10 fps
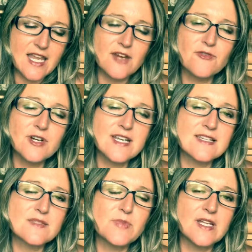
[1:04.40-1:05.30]
Avery
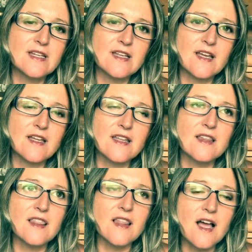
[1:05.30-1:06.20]
has been
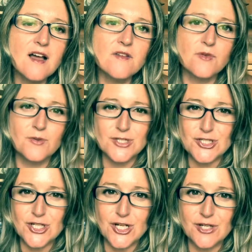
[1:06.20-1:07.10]
in love with
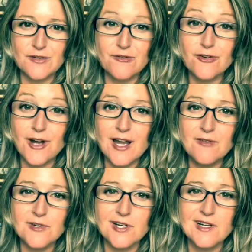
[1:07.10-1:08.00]
Sean
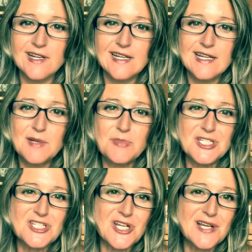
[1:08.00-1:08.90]
forever.
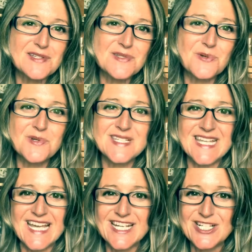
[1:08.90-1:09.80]
But Sean's always
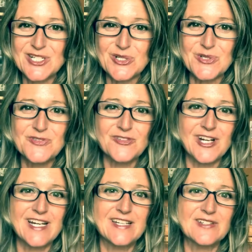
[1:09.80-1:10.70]
had a
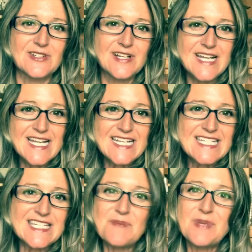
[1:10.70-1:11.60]
girlfriend or
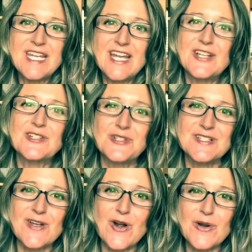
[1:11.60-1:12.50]
somebody under
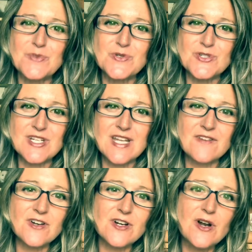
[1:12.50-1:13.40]
his arm, so she
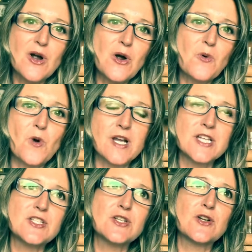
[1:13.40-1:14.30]
never
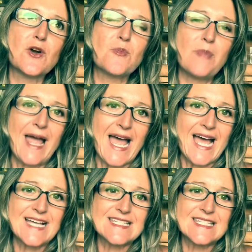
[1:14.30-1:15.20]
wanted to go
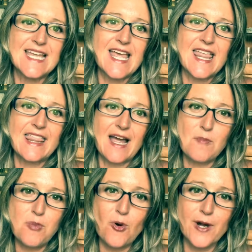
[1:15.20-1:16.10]
past
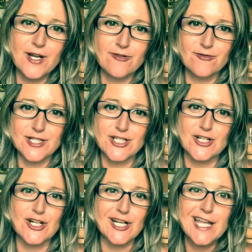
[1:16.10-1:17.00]
that point of
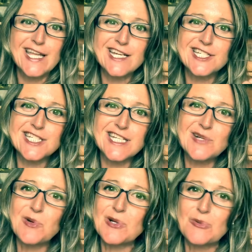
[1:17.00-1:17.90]
return because she
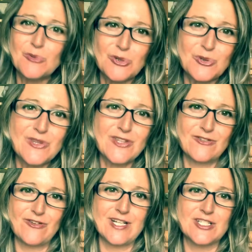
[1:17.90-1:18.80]
didn't want to ruin the
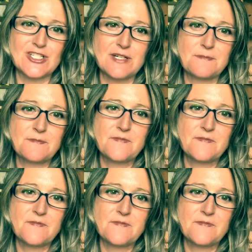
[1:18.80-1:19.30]
friendship.